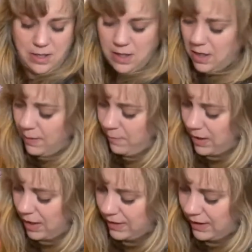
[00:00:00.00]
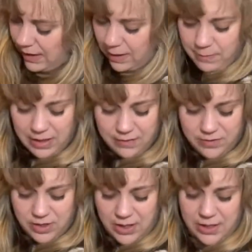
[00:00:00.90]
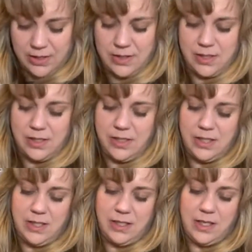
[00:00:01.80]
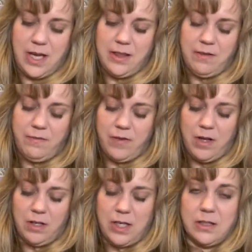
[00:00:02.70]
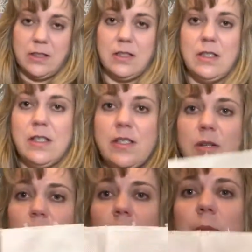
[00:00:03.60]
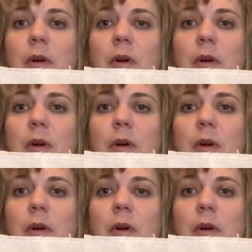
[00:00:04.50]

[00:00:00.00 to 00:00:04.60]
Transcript: I think I may have changed the I Love Fall color to Rum